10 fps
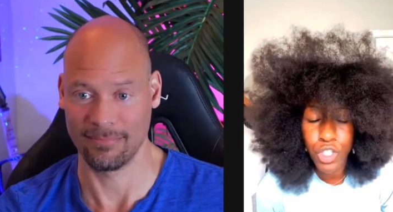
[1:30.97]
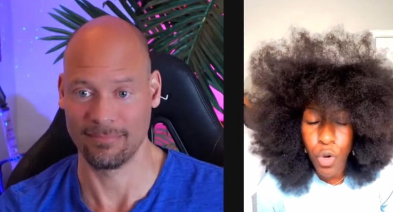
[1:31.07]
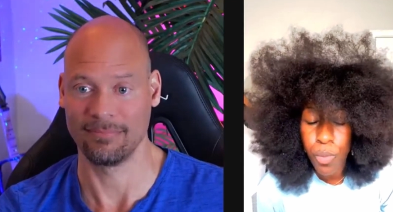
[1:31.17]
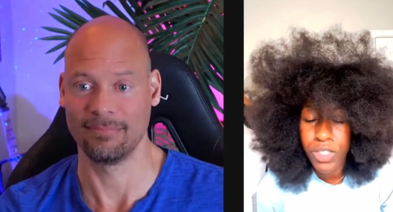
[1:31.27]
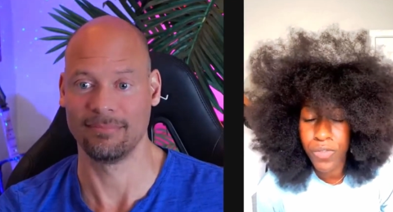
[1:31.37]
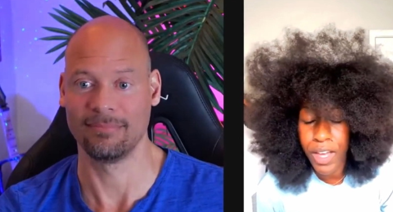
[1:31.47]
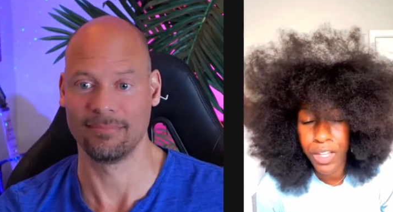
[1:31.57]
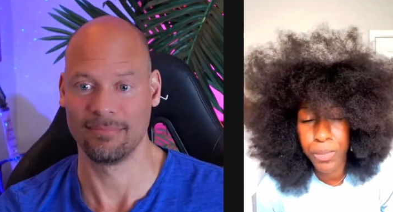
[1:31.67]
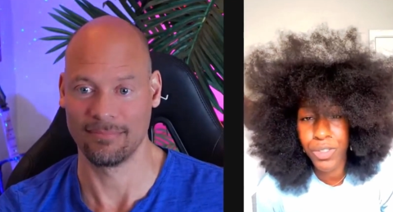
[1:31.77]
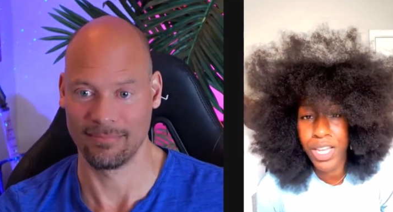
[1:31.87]
Speaker 1: so much
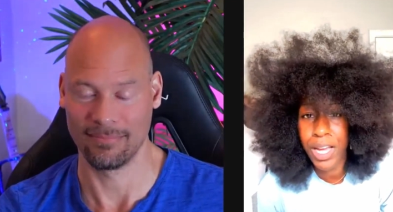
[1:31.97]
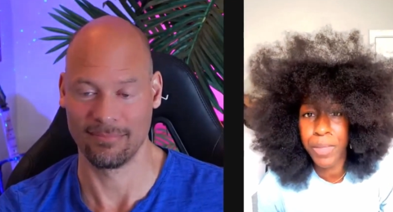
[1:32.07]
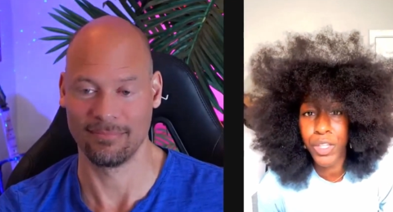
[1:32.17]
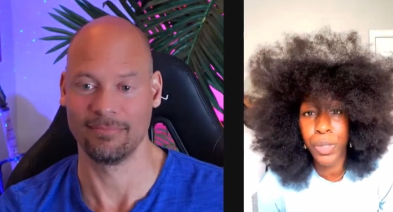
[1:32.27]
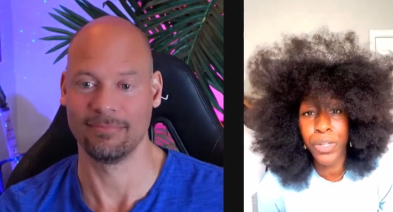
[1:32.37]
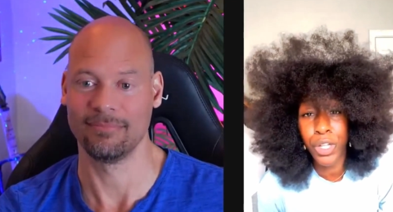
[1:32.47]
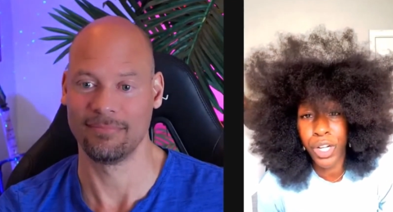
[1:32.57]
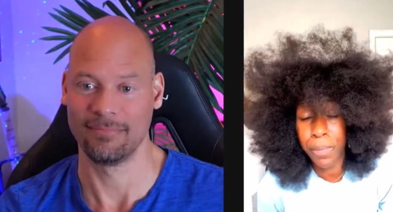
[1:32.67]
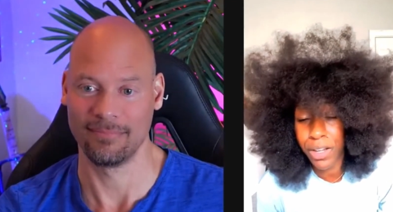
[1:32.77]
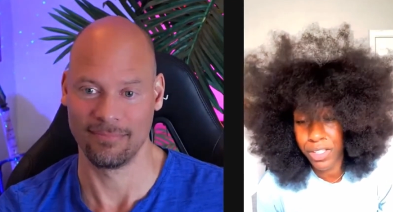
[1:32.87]
valuable time that you could be
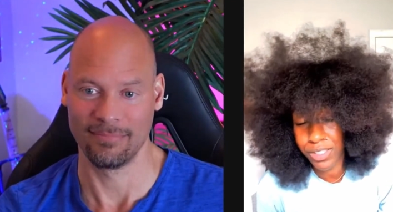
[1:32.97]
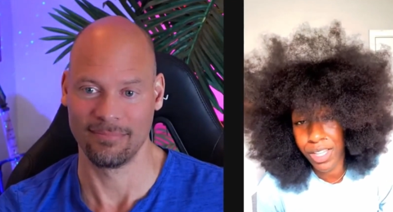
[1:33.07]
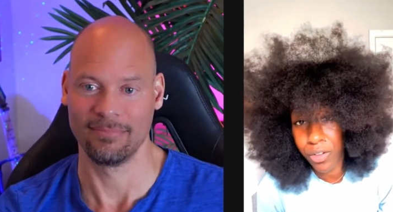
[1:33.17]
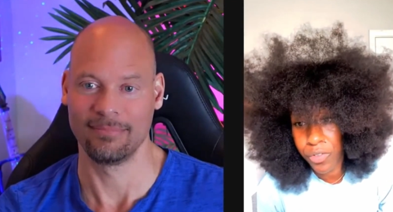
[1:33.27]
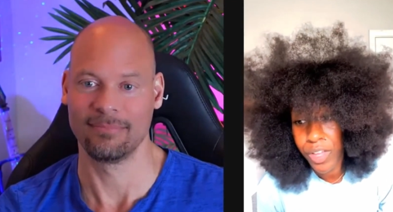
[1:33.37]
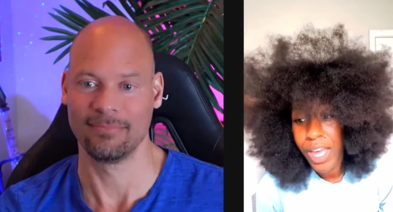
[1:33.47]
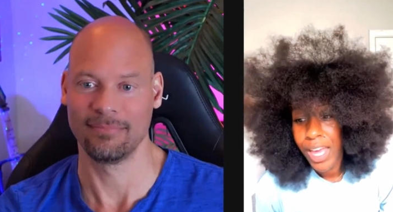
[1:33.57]
learning about yourself.